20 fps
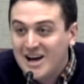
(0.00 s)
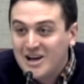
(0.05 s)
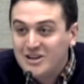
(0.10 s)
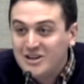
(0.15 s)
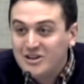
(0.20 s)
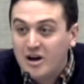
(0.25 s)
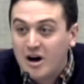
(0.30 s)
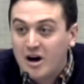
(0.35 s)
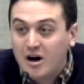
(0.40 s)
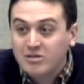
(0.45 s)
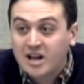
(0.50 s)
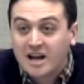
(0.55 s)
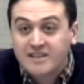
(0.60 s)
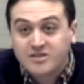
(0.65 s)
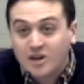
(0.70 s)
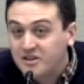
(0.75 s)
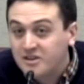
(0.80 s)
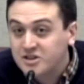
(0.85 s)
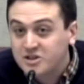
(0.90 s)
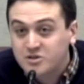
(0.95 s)
let's
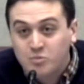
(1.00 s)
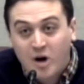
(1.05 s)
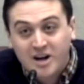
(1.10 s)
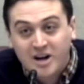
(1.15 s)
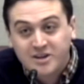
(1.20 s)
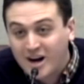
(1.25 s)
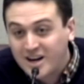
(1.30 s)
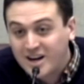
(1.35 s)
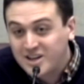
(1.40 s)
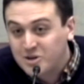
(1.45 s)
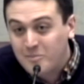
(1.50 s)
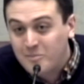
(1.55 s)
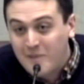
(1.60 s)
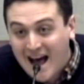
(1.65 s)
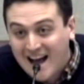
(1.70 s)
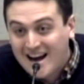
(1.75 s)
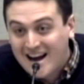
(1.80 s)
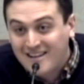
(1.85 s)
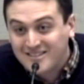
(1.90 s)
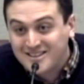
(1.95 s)
all just watch Rachel
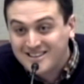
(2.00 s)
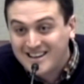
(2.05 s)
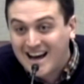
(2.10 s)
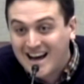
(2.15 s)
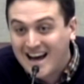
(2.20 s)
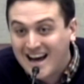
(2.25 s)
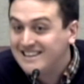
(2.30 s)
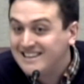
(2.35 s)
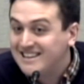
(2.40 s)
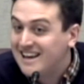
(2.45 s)
Maddow tonight.